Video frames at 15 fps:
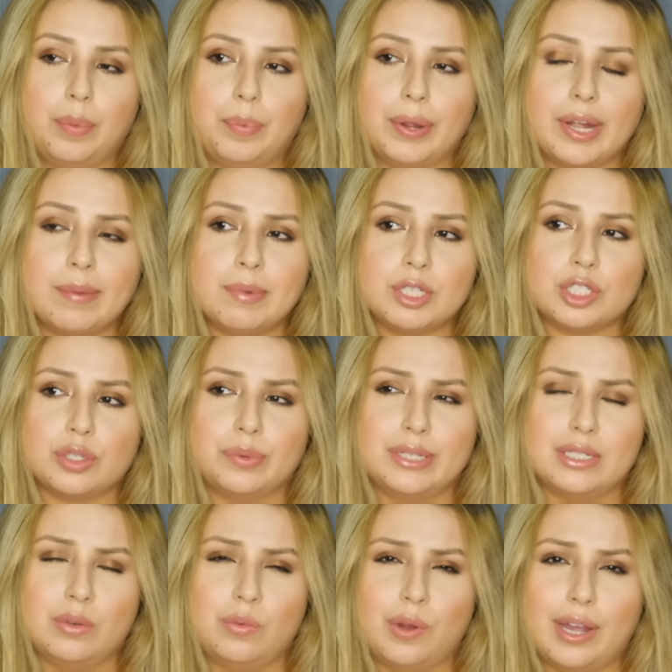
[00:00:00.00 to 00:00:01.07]
pretty much the
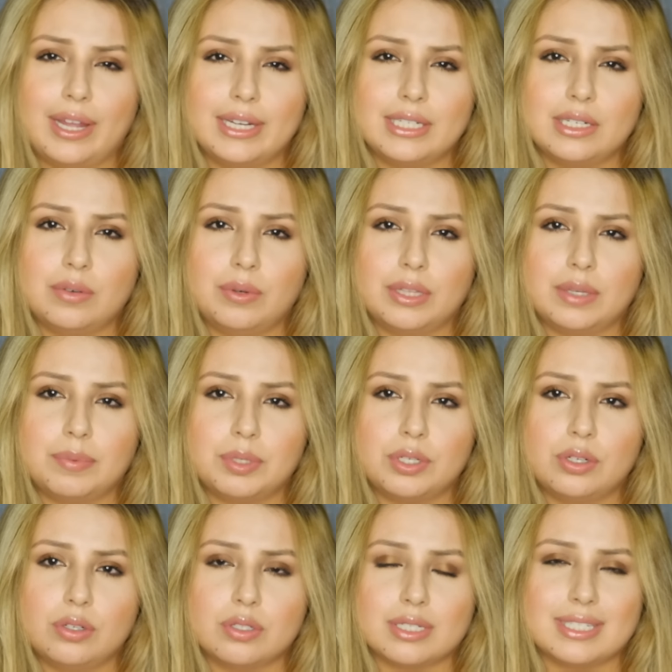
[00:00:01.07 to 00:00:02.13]
reason why I didn't want the
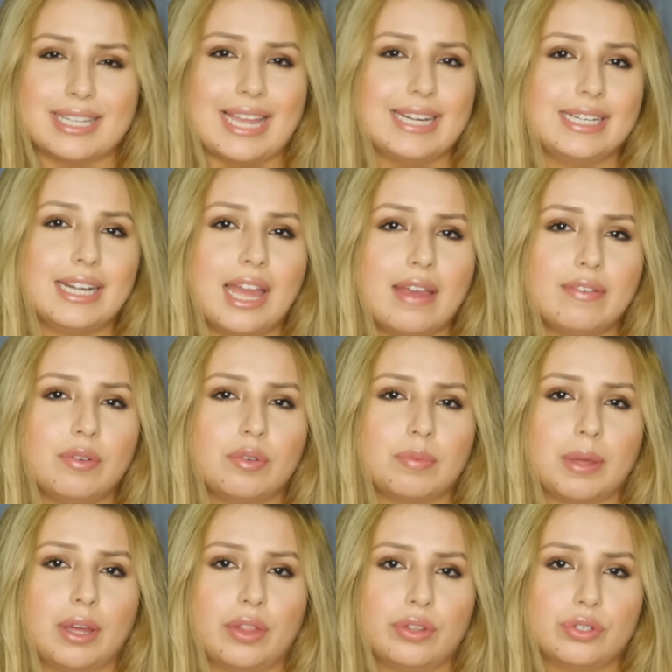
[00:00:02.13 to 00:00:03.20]
epidural is because I didn't have it with
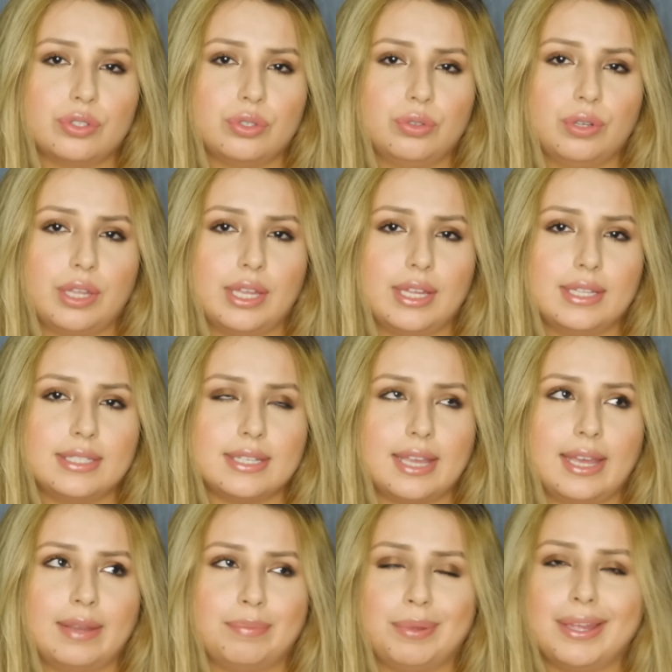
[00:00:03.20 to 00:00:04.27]
my other two kids,
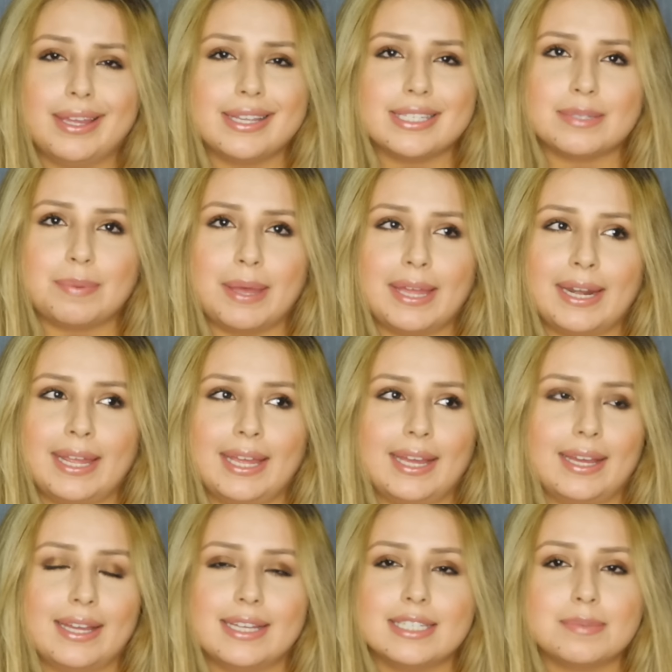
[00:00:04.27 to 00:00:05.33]
and being Hispanic,
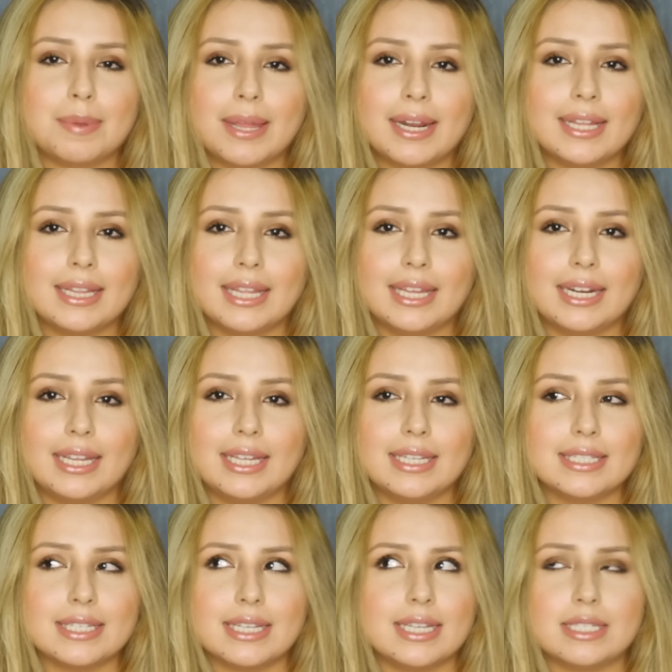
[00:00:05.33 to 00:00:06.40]
Hispanic
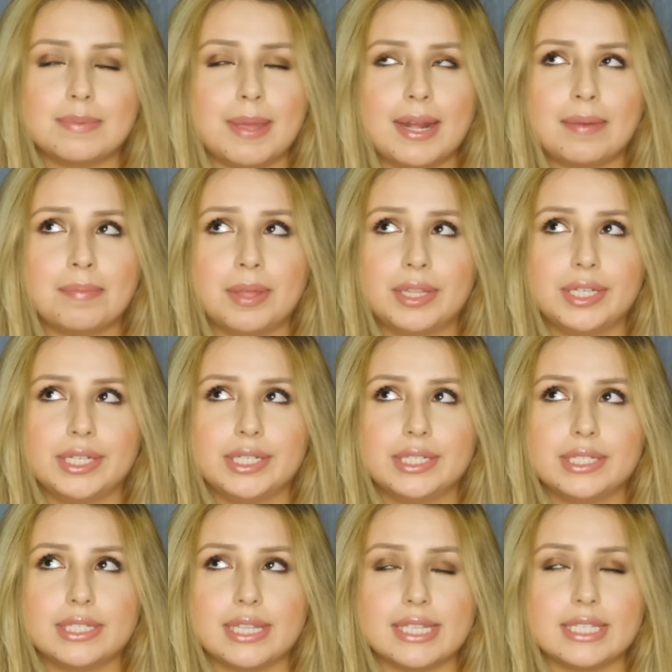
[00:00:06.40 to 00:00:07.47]
ladies, Hispanic
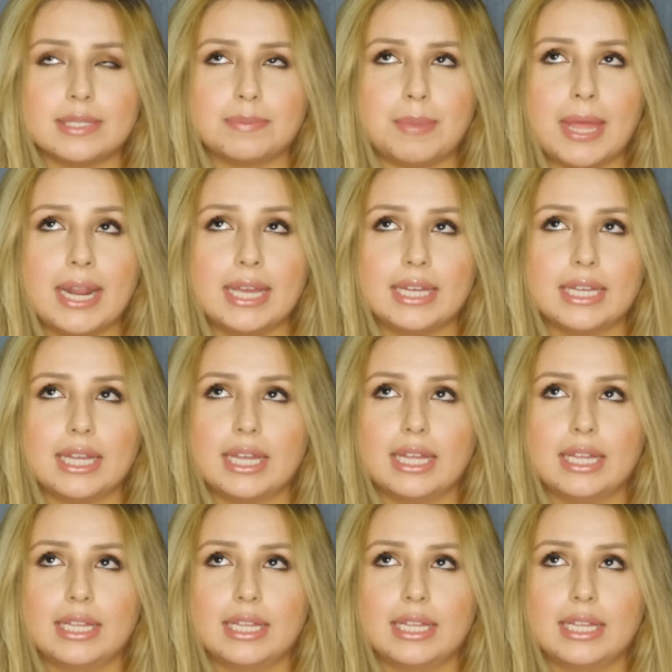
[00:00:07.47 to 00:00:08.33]
mothers, Hispanic